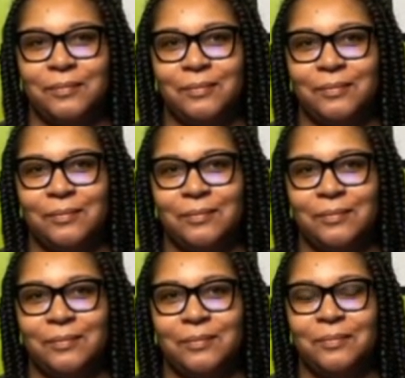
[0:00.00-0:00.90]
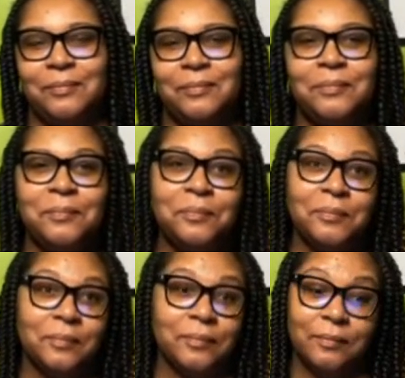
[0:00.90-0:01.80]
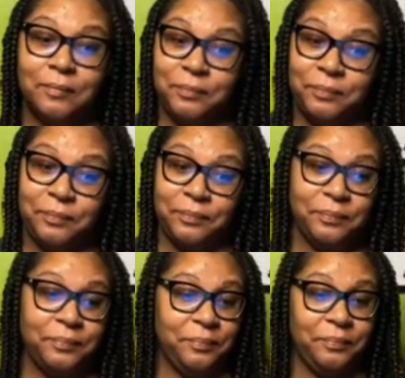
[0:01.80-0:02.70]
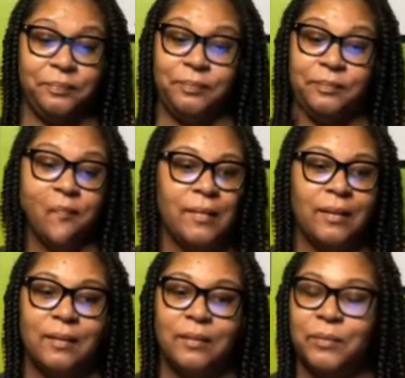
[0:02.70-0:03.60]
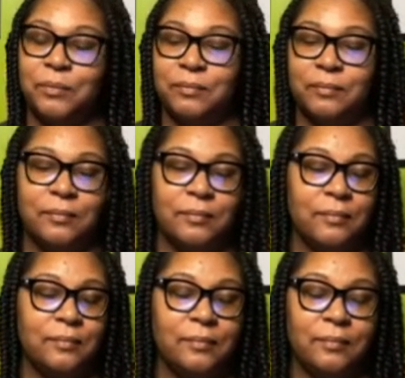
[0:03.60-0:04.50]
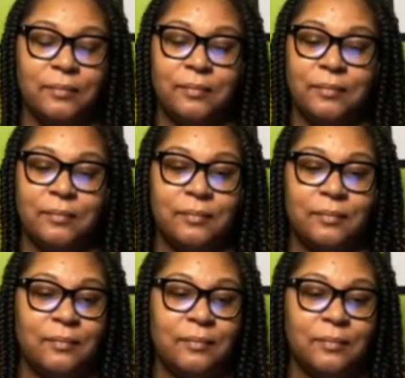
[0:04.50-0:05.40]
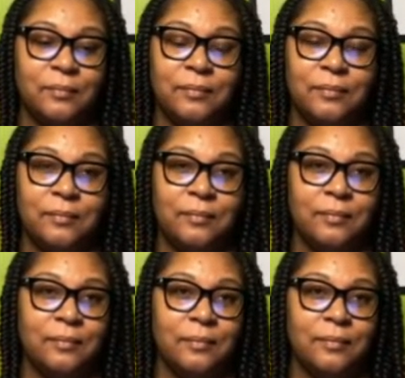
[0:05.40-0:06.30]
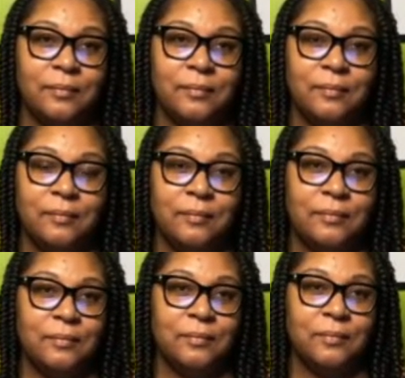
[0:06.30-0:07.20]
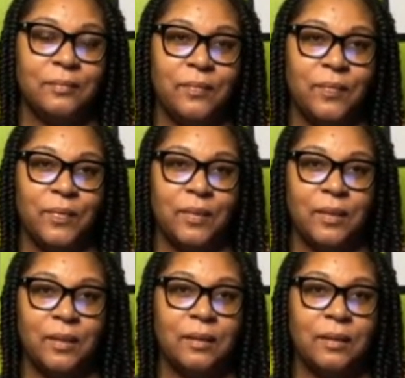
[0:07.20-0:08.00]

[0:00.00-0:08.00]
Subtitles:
No words are spoken by the person on screen.